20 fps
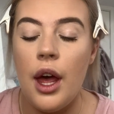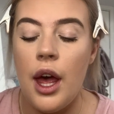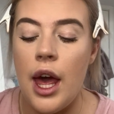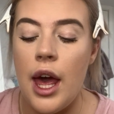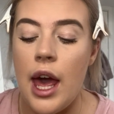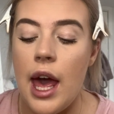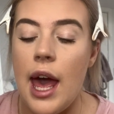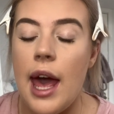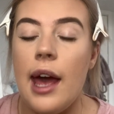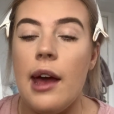
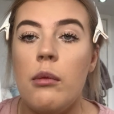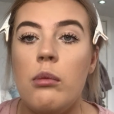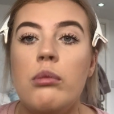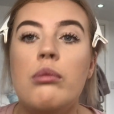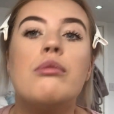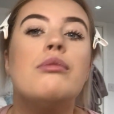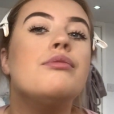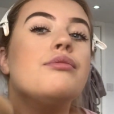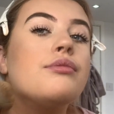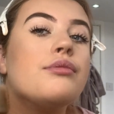
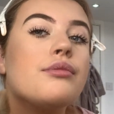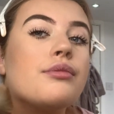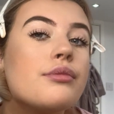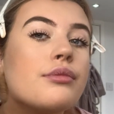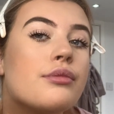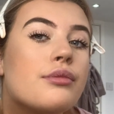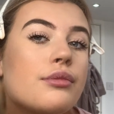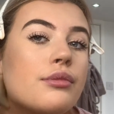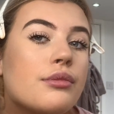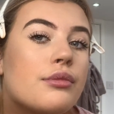
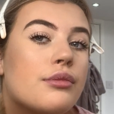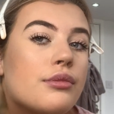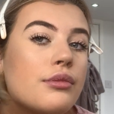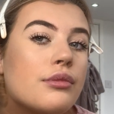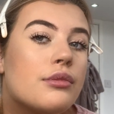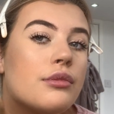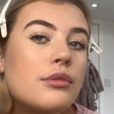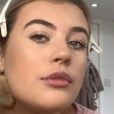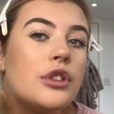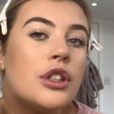
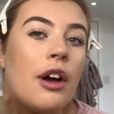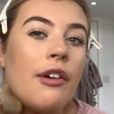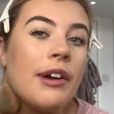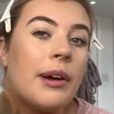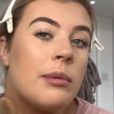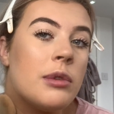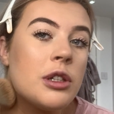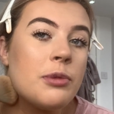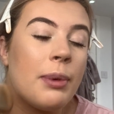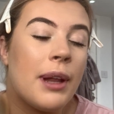sorry,
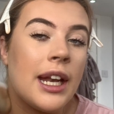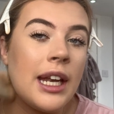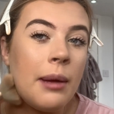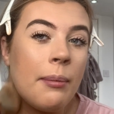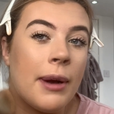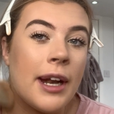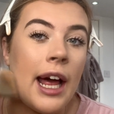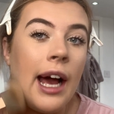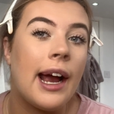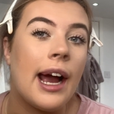I'm just blending
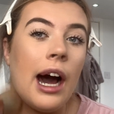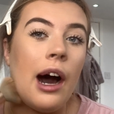my neck